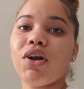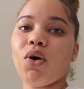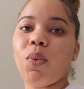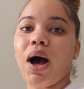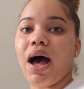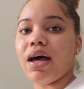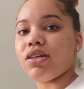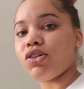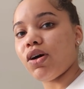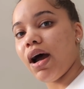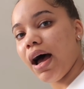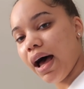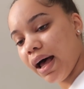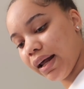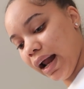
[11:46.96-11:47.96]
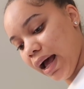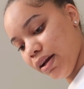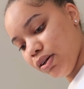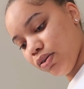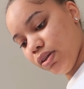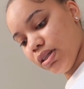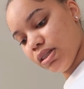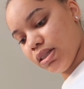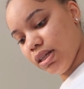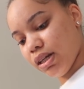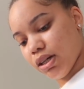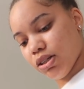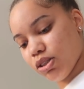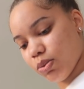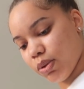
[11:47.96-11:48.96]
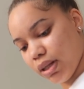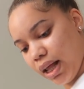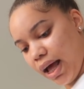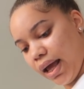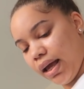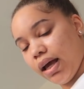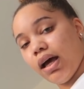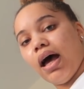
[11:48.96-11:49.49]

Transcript: know why I tried I knew these sneakers were like